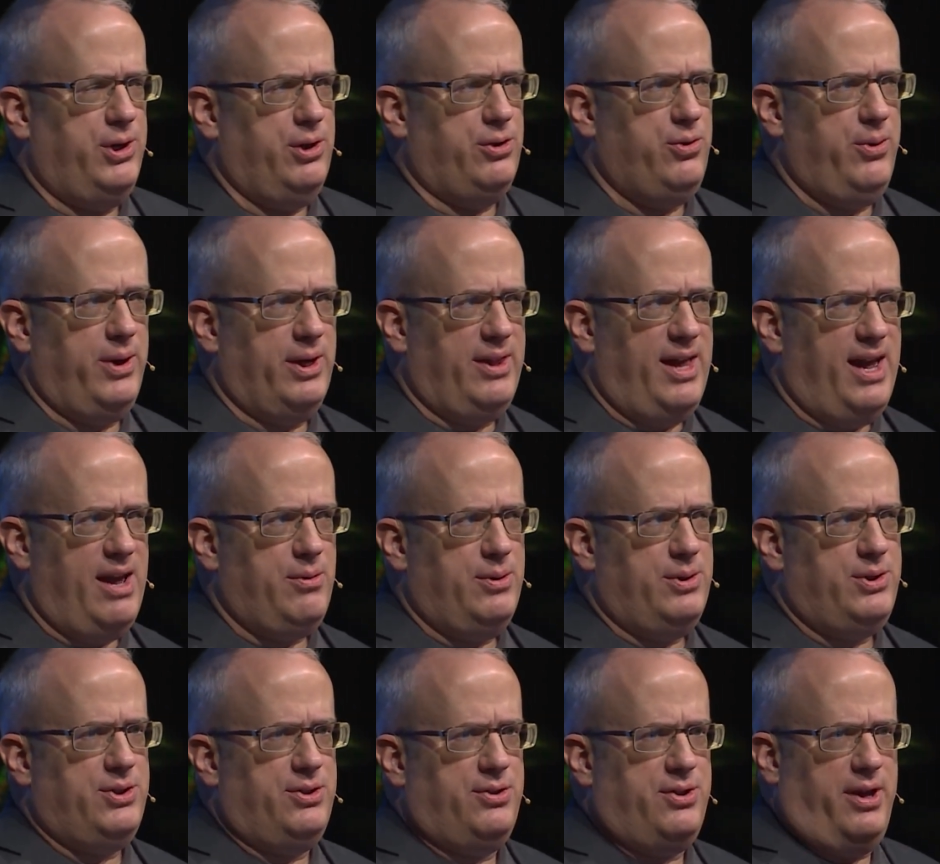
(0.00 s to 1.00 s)
When you're doing
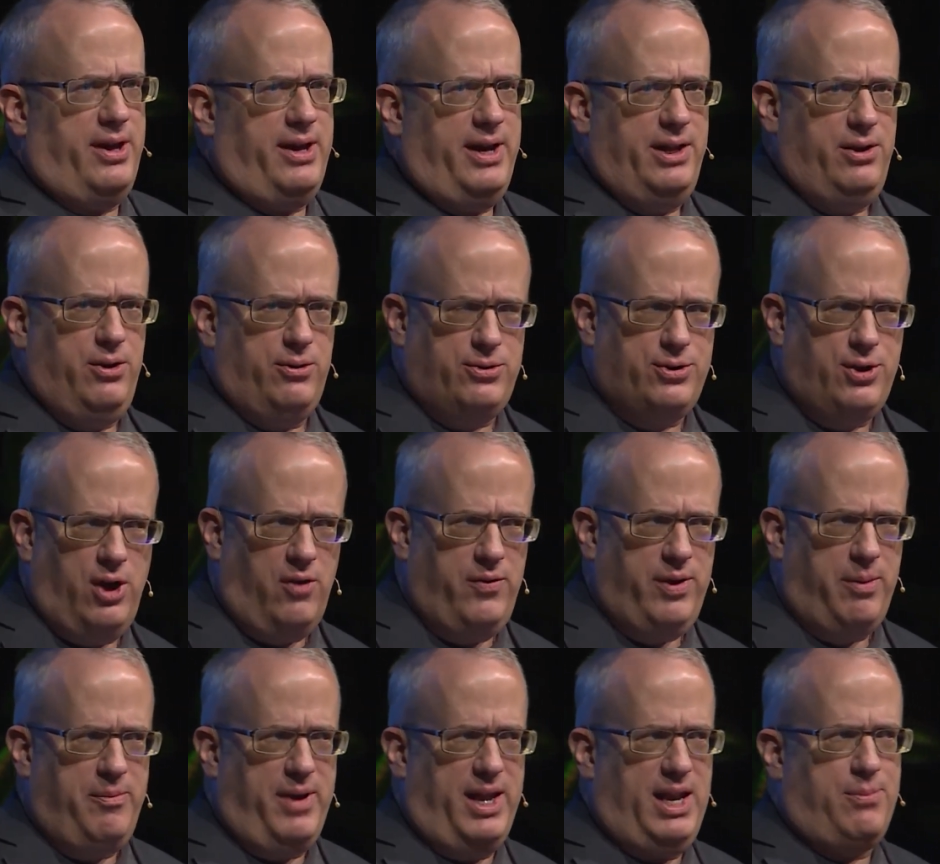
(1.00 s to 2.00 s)
language design, you're
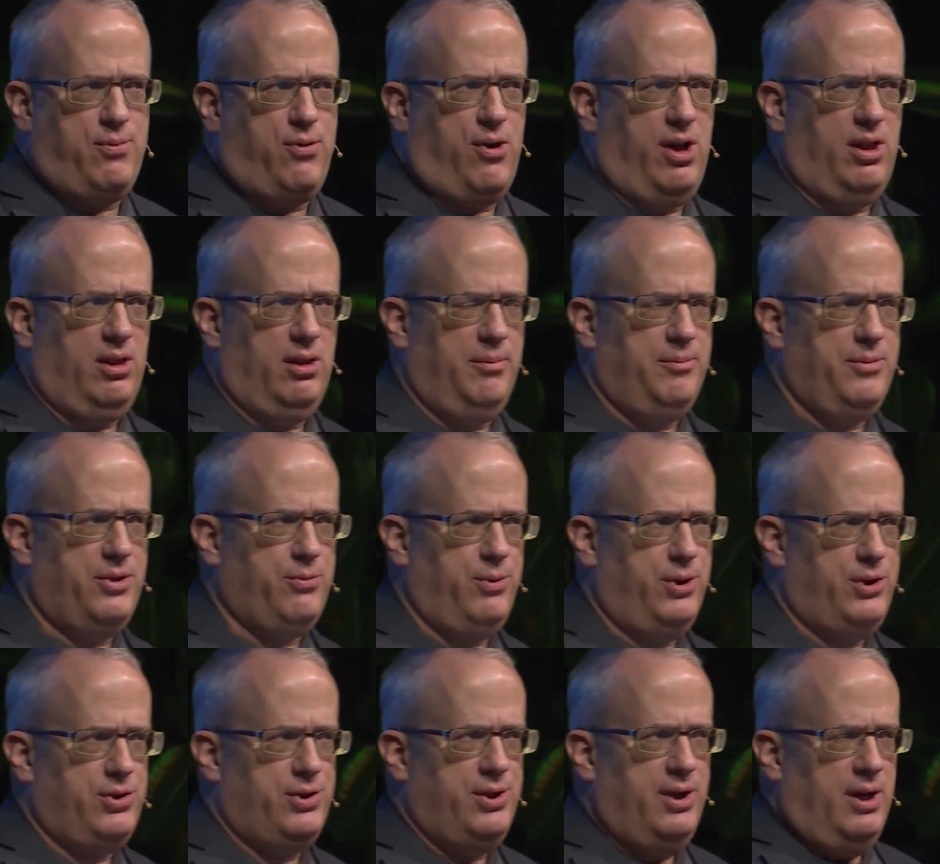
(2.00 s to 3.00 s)
solving many problems
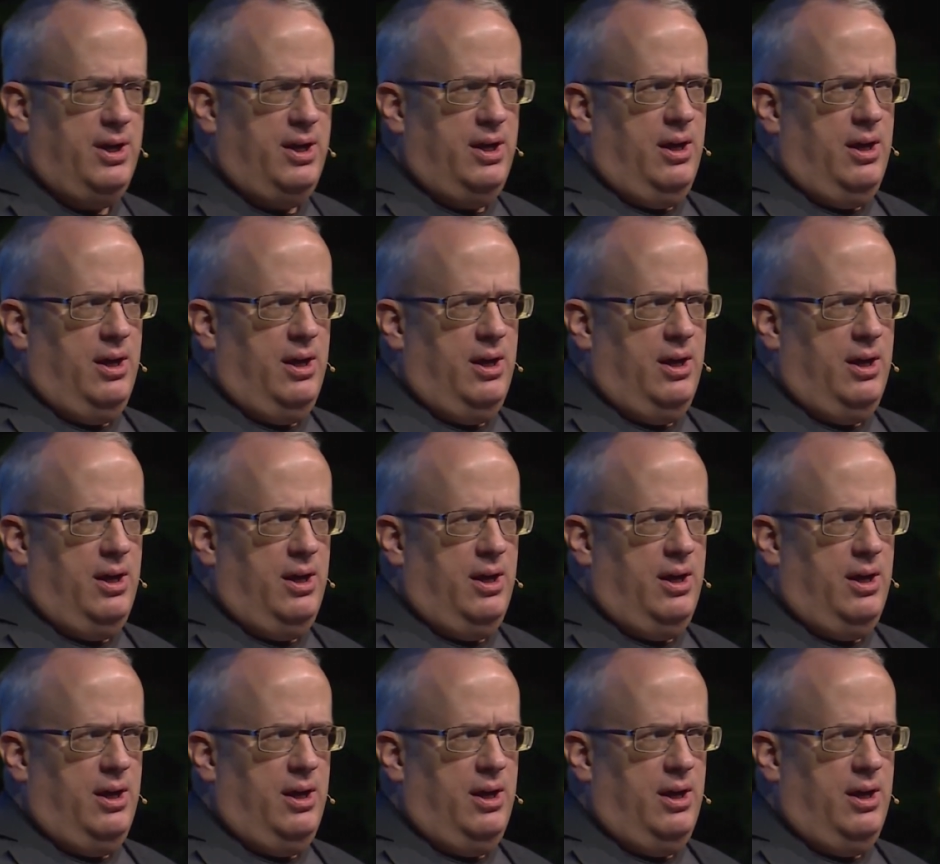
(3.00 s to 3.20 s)
which